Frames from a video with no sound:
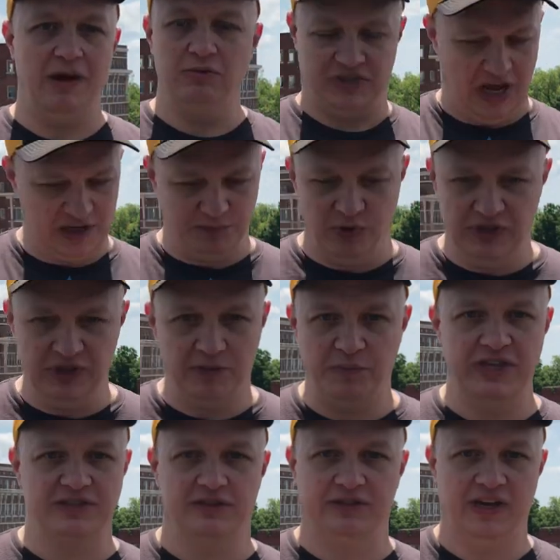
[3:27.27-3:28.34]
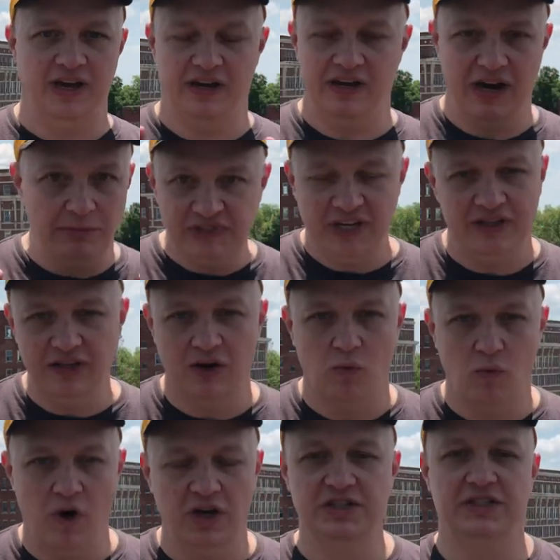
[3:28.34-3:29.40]
I was, I was putting the pencil down and I'm sitting there
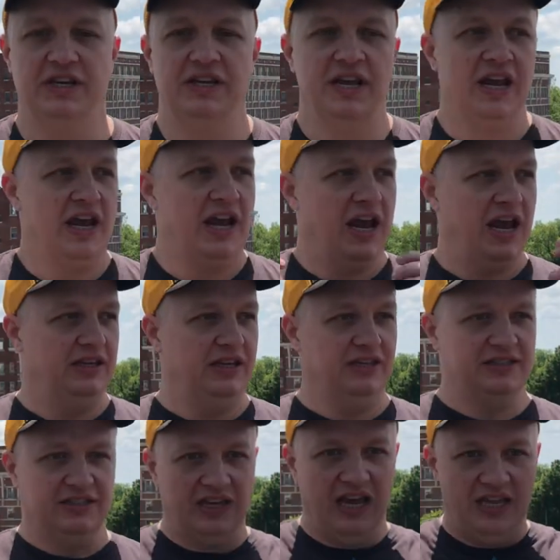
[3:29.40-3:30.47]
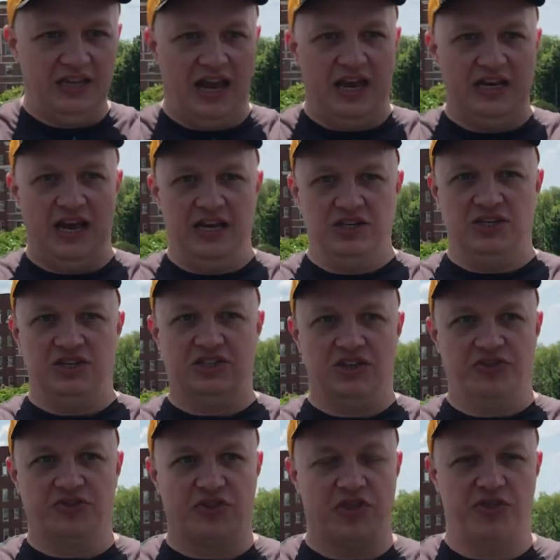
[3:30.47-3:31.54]
watching it and these, and, and, and just
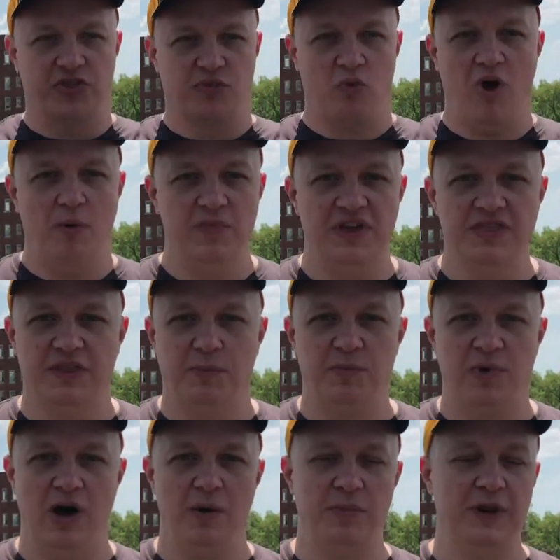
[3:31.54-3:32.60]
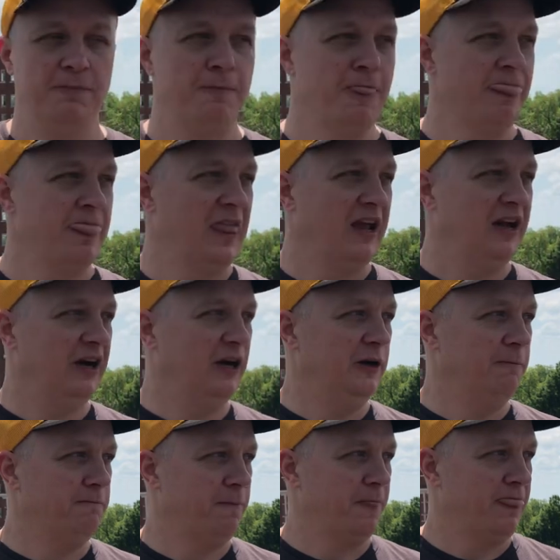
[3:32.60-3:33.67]
the, the throbbing, the pumping.
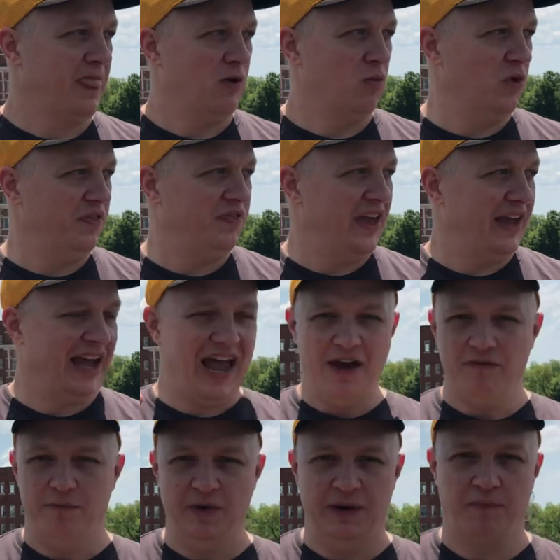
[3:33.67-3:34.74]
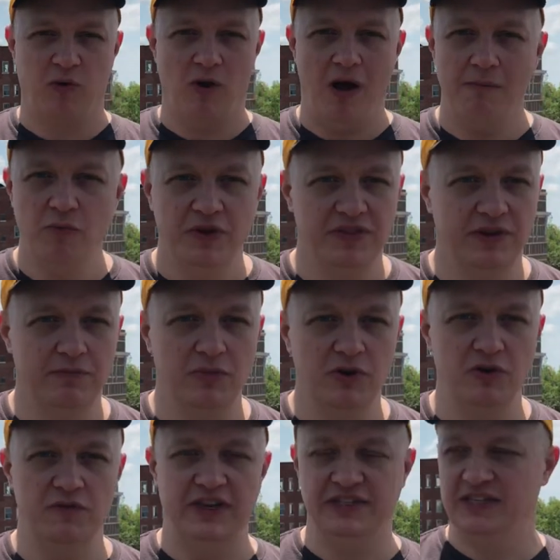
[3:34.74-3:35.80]
Um, one thing I have a big problem with in
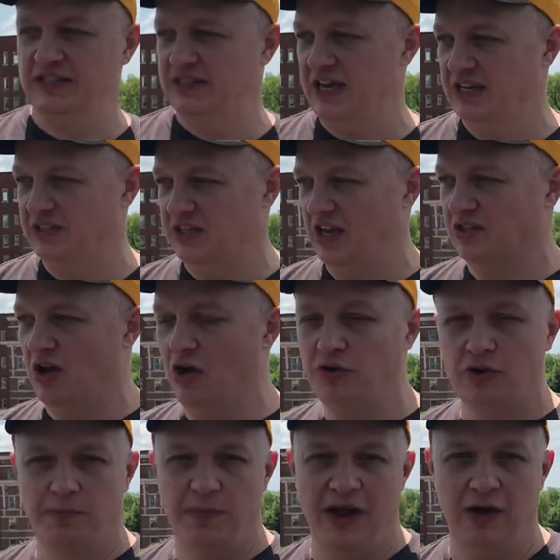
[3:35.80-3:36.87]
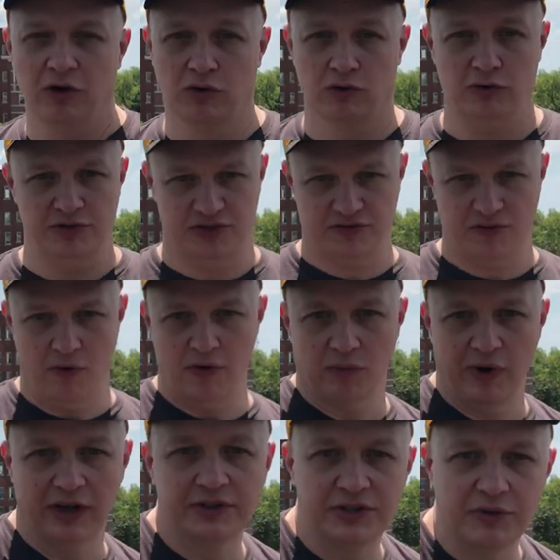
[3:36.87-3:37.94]
movies is, is, is 100 pound girls throwing
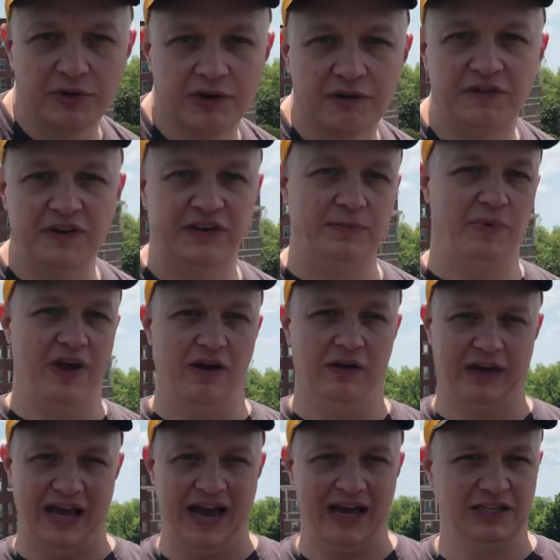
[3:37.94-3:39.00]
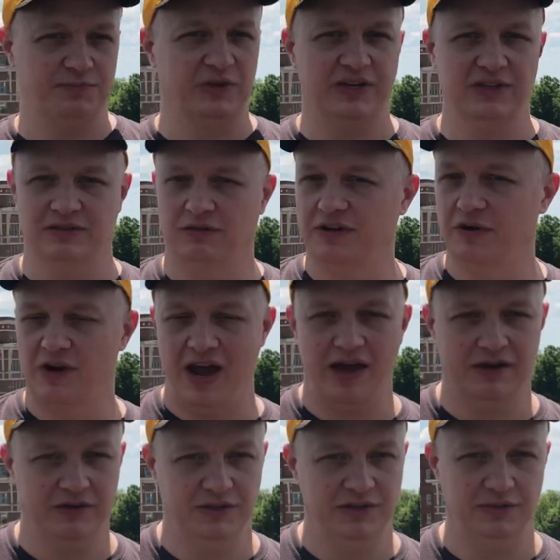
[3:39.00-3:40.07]
around 250 pound guys because I don't care
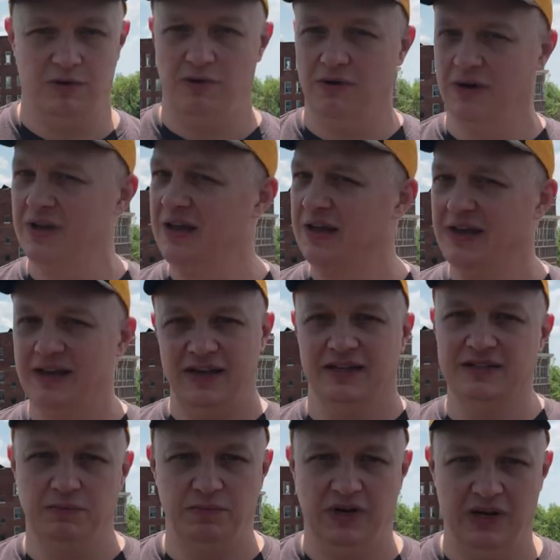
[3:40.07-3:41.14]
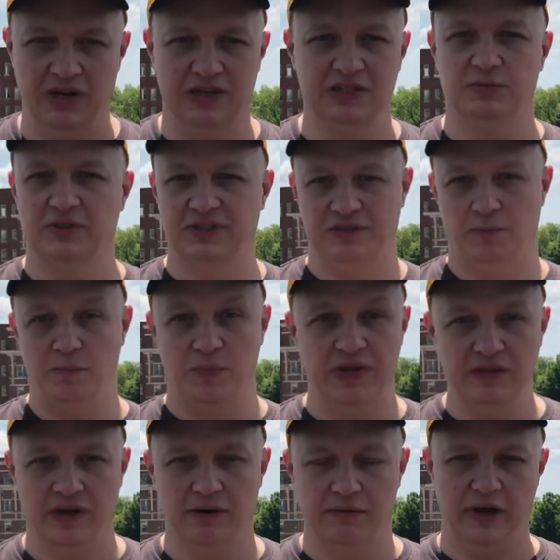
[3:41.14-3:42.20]
how good you are, it's impossible because I've
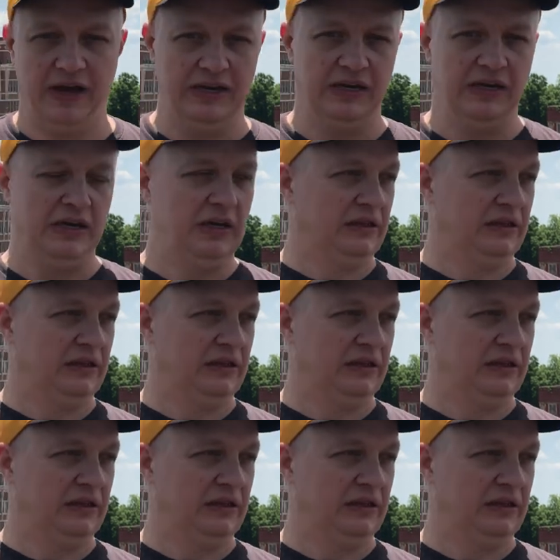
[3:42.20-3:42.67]
been there, right?